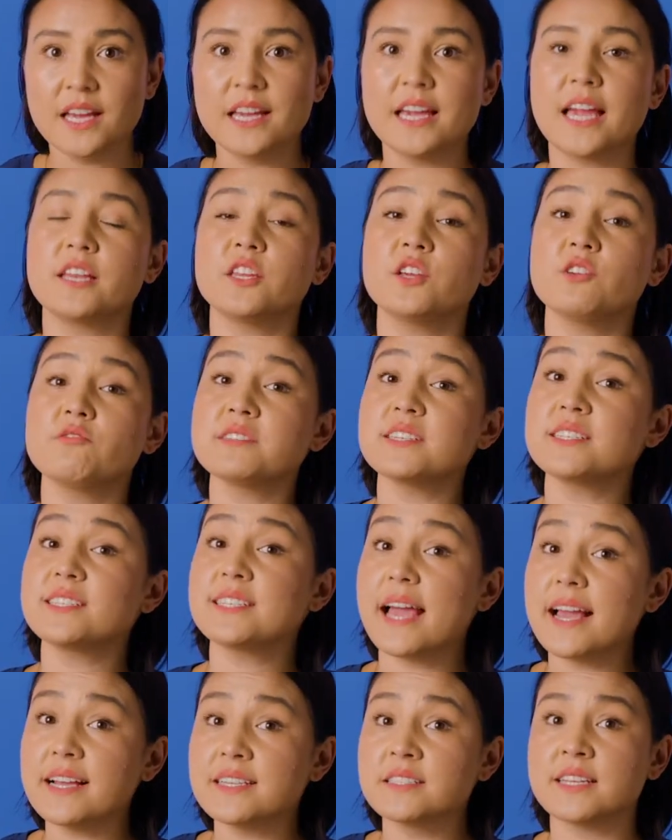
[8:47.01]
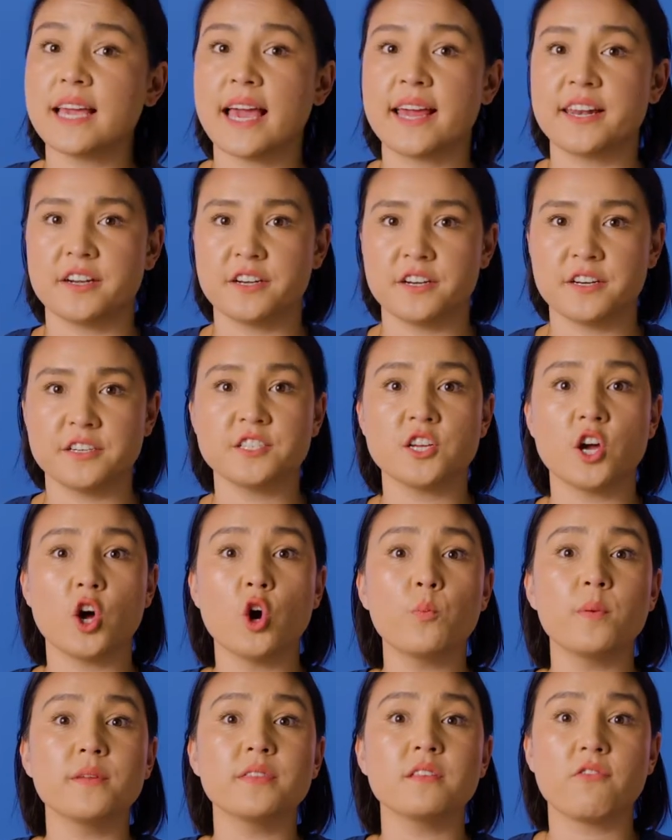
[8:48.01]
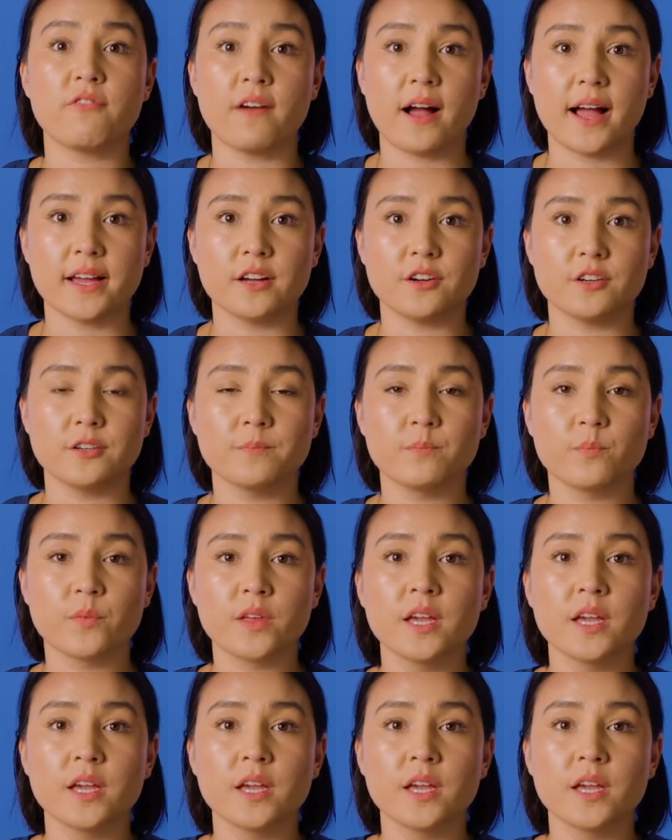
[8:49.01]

and use a text editor to open the file.